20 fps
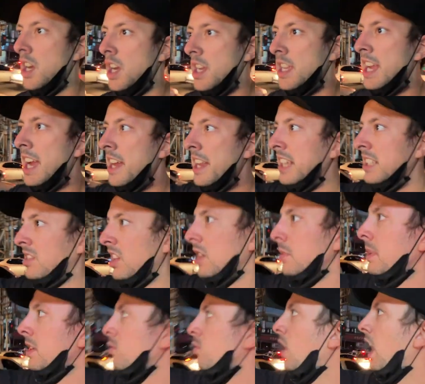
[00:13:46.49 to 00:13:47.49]
Yeah, they take
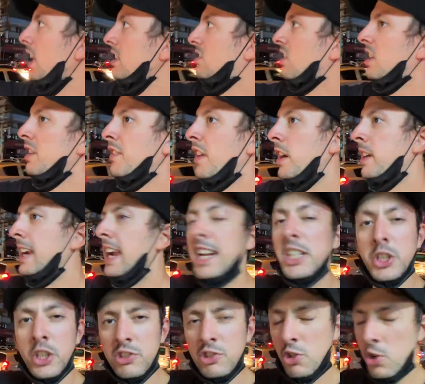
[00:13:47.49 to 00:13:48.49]
me right to the very edge
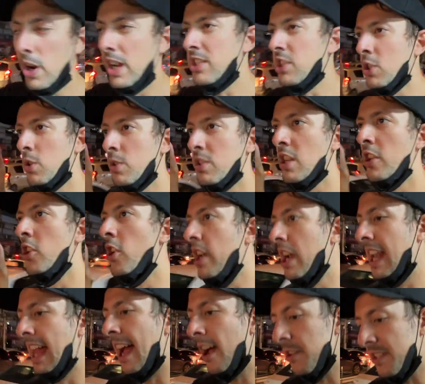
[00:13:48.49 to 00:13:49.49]
because tricycles are not
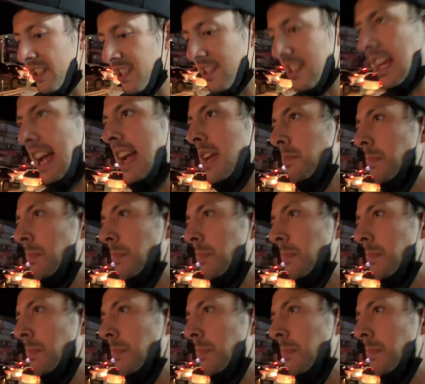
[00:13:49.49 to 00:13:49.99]
allowed inside